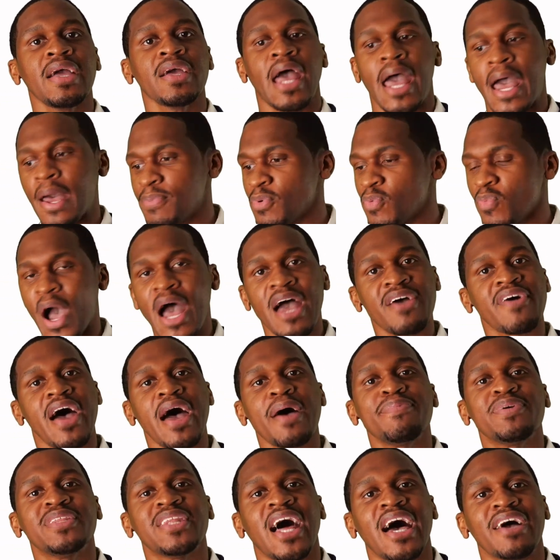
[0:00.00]
Happy wife,
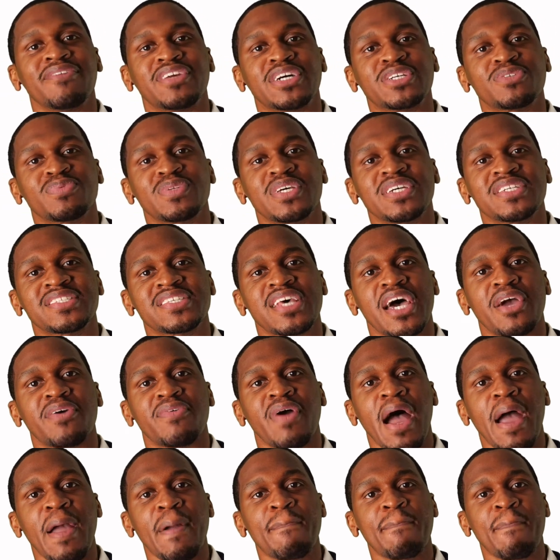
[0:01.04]
happy life. That's what they say,
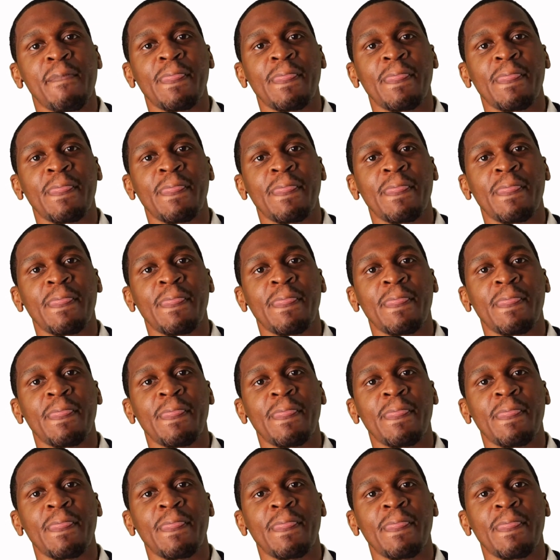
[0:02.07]
right?